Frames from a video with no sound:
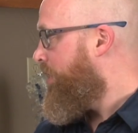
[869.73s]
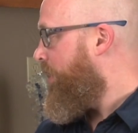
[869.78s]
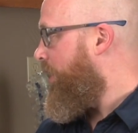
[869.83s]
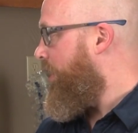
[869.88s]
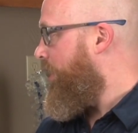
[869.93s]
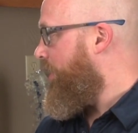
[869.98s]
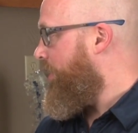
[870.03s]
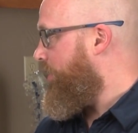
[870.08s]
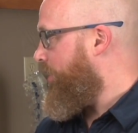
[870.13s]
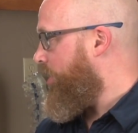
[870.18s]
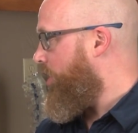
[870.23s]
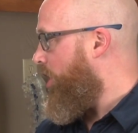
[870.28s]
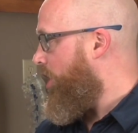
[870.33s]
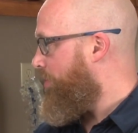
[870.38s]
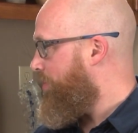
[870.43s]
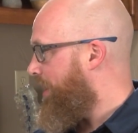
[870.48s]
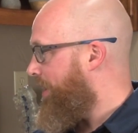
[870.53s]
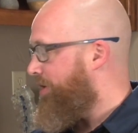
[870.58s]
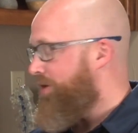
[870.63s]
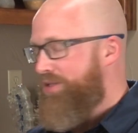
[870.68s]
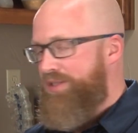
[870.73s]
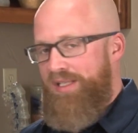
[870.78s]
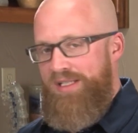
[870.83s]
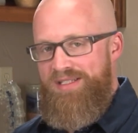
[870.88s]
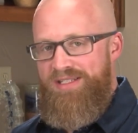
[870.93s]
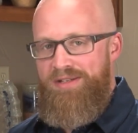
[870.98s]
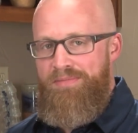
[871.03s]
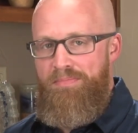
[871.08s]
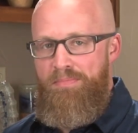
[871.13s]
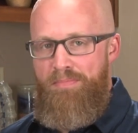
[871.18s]
The gallbladder
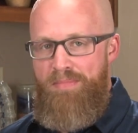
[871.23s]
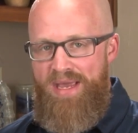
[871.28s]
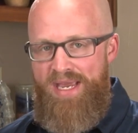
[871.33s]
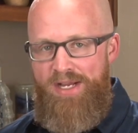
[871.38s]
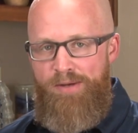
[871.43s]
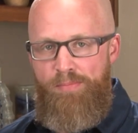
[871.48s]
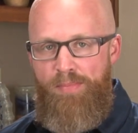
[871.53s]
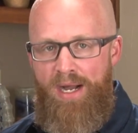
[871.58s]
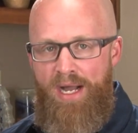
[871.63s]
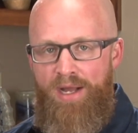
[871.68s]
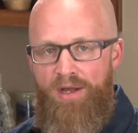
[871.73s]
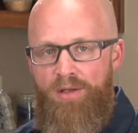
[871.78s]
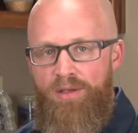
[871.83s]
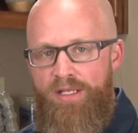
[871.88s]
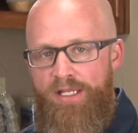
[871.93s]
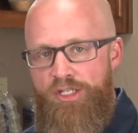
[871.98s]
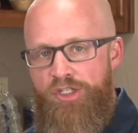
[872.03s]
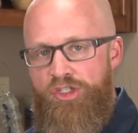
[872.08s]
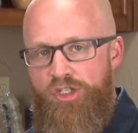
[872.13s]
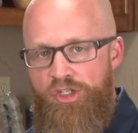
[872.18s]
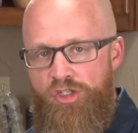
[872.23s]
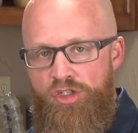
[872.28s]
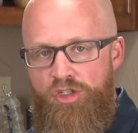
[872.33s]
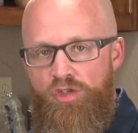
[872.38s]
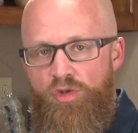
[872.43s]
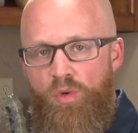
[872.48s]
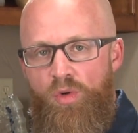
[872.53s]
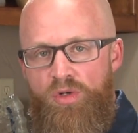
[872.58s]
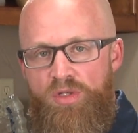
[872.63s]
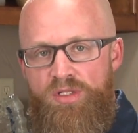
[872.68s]
doesn't make bile, it just
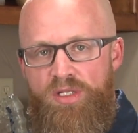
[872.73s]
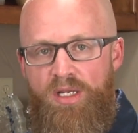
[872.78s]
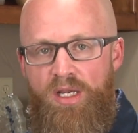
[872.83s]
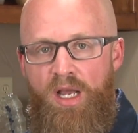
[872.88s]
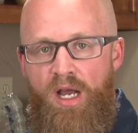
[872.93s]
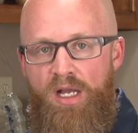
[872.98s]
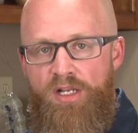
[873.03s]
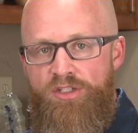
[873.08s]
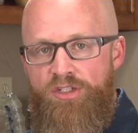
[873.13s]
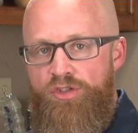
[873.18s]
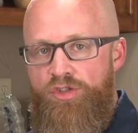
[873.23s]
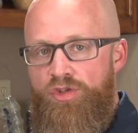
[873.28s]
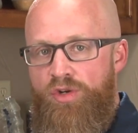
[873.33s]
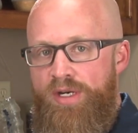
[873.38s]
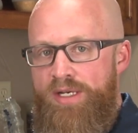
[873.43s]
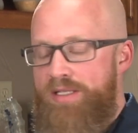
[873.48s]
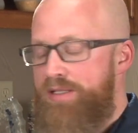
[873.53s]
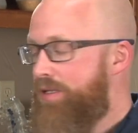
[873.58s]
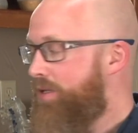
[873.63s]
stores and concentrates